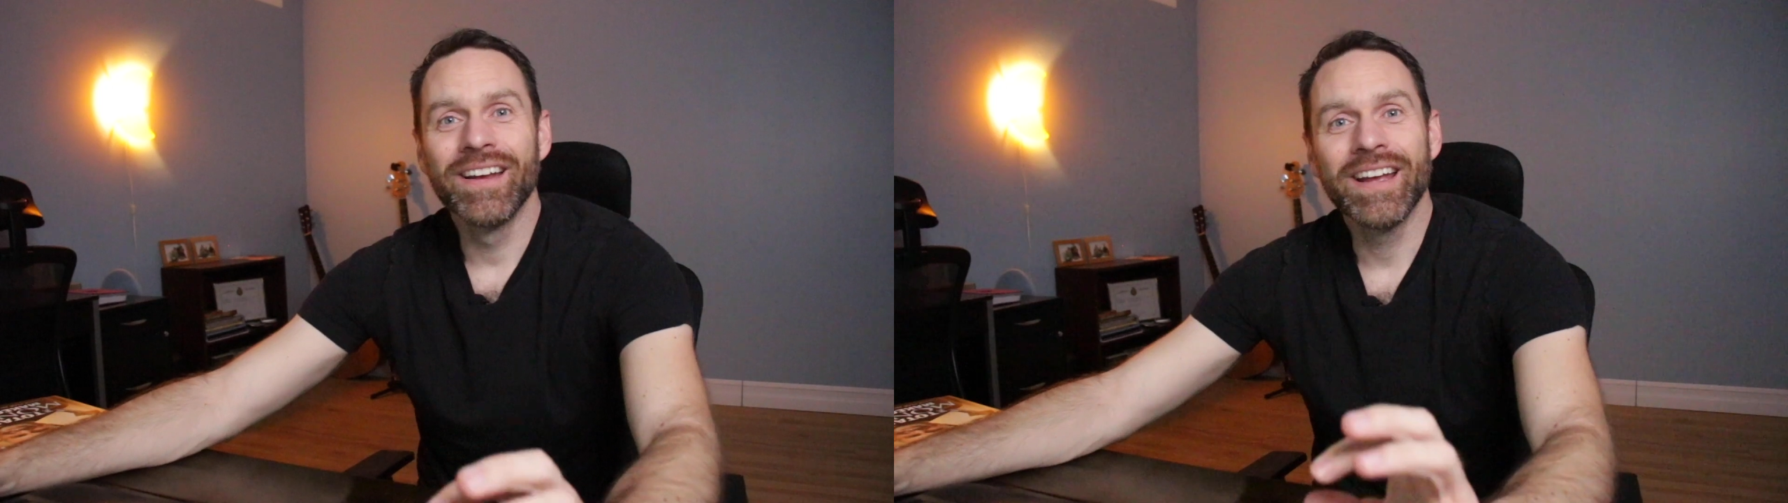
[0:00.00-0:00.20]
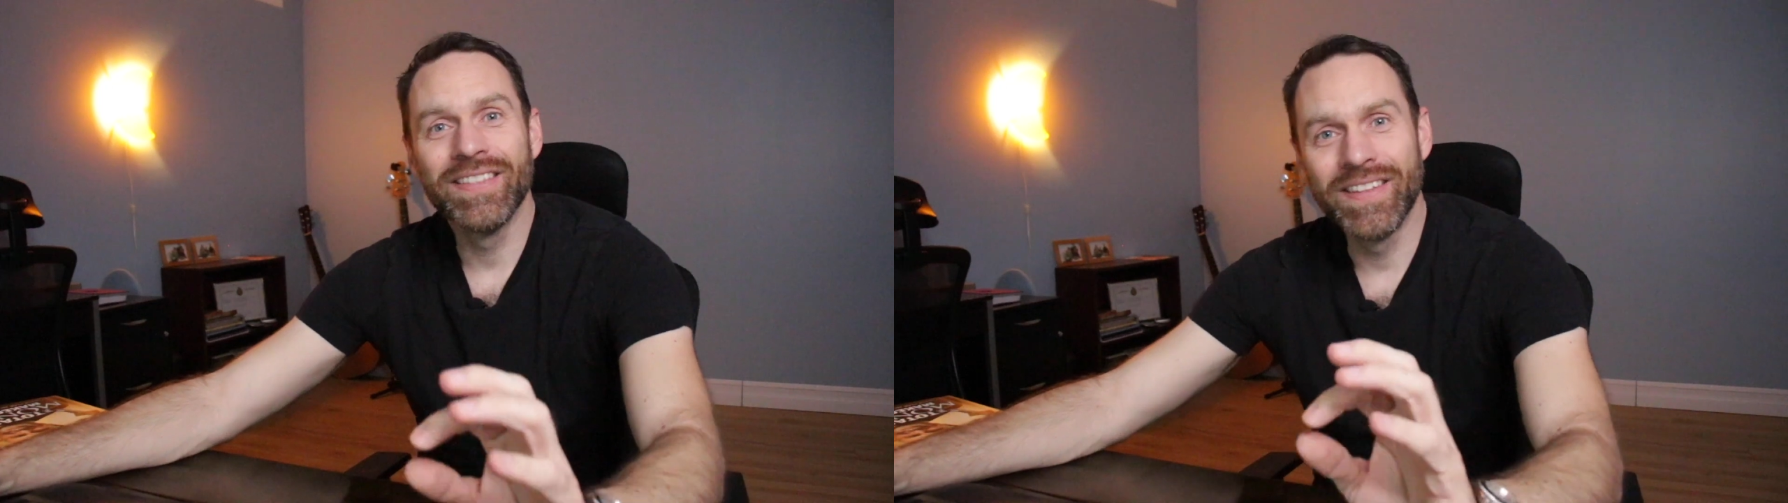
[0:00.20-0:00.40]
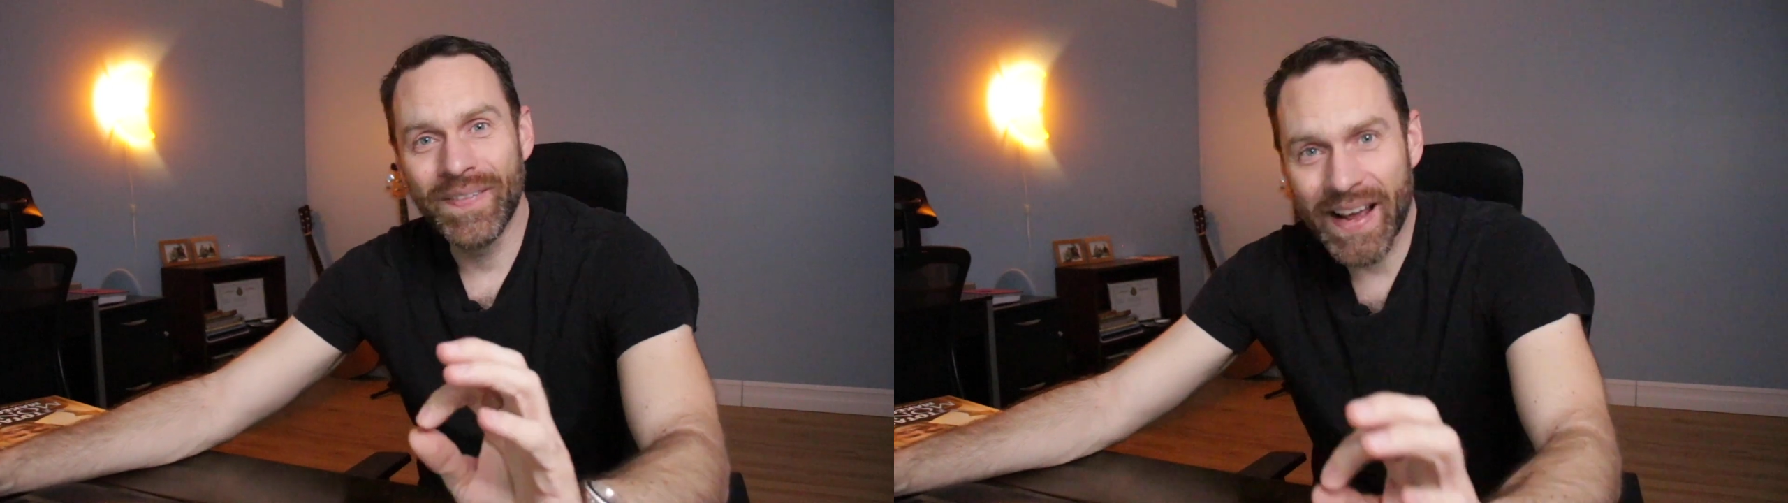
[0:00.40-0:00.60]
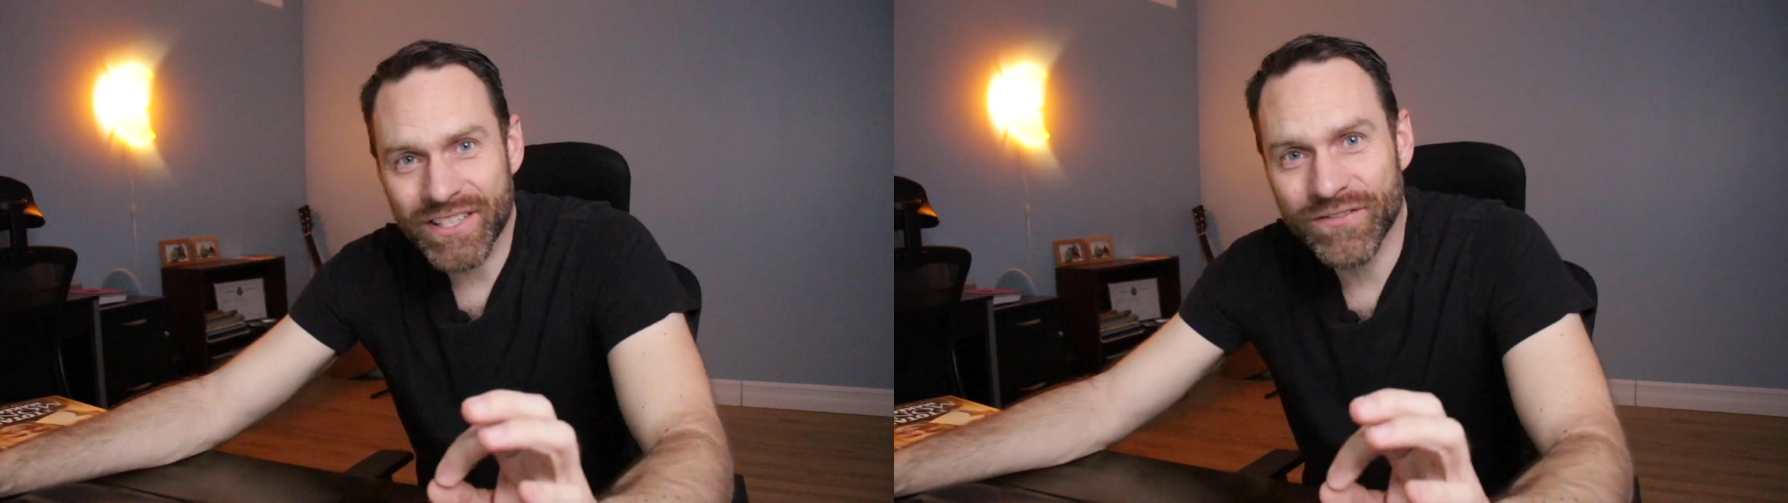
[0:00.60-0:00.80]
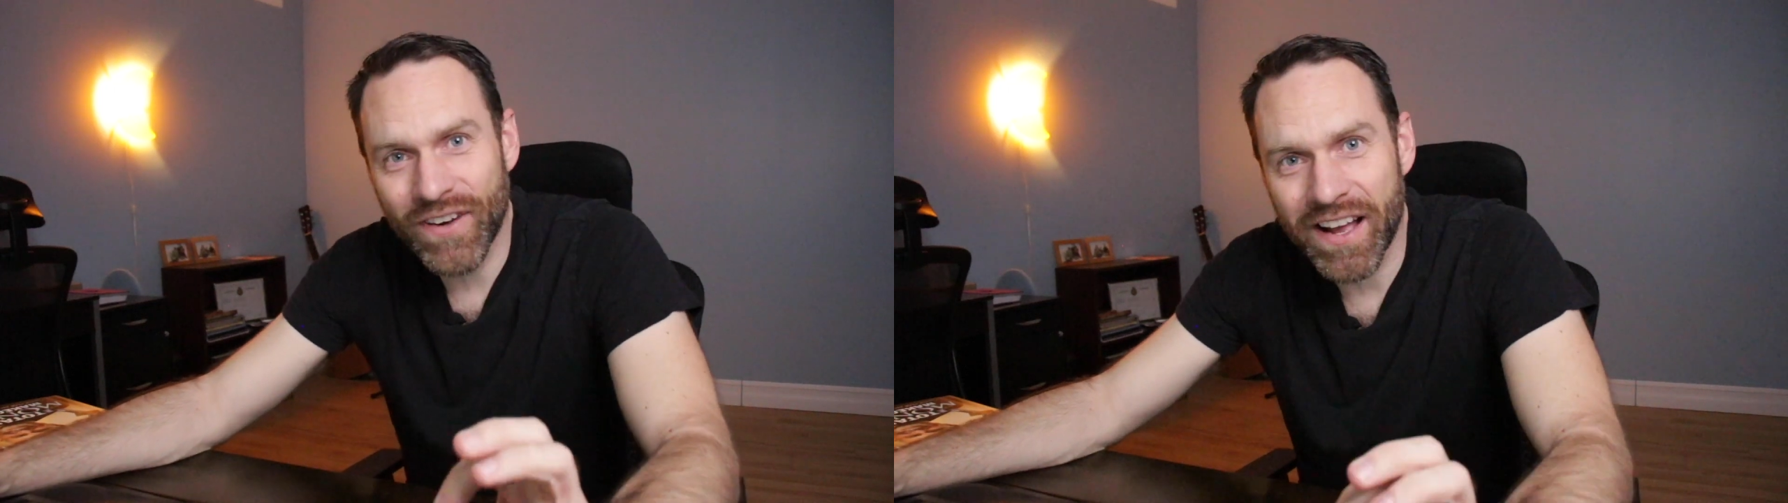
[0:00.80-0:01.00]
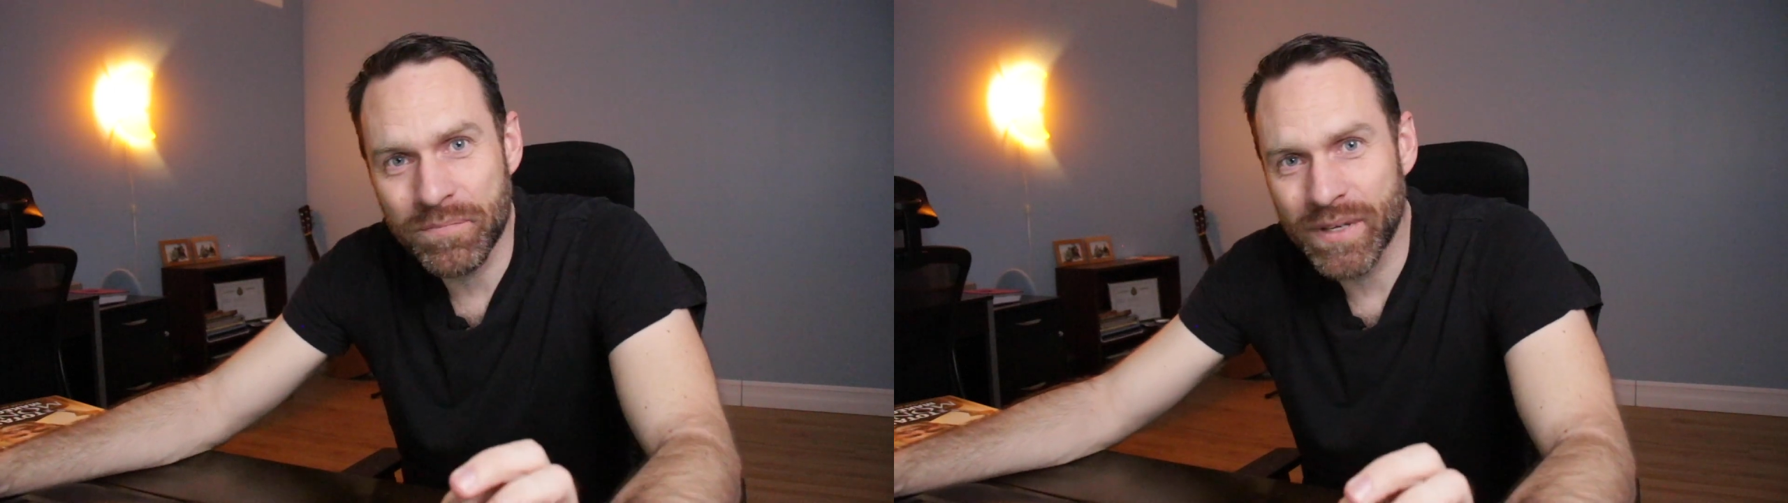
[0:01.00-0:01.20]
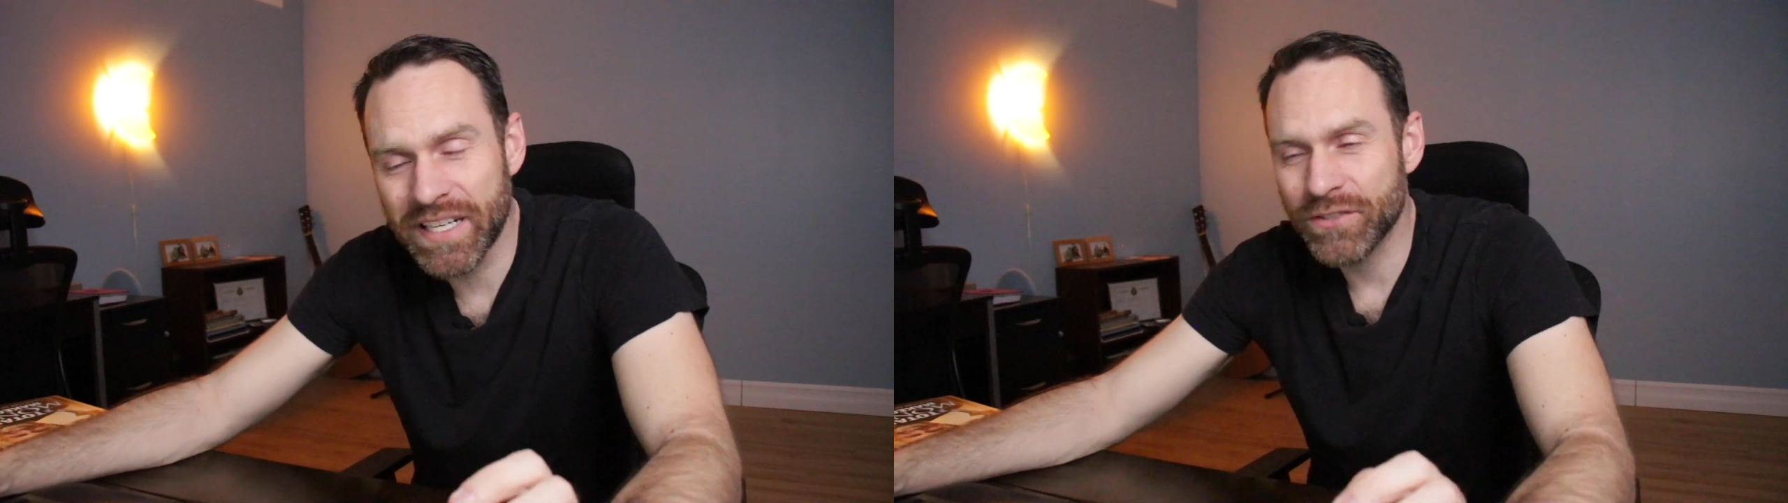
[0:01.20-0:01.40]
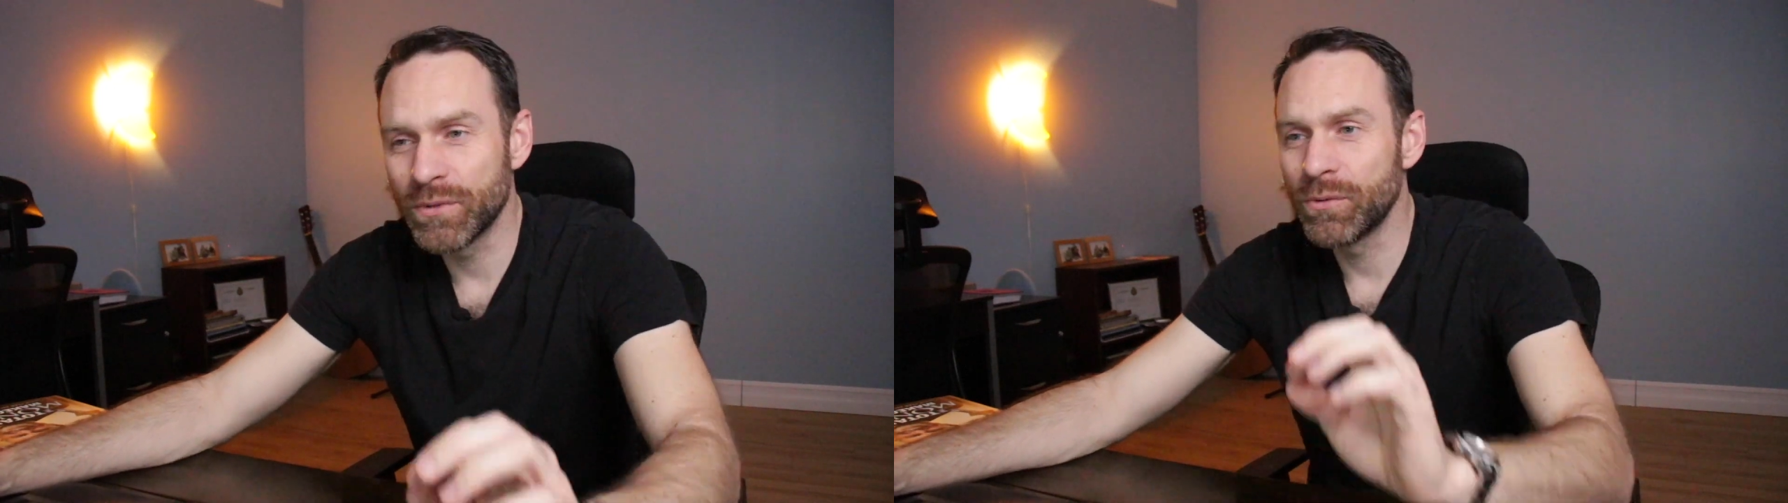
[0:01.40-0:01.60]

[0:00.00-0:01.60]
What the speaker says: In the next 5 minutes,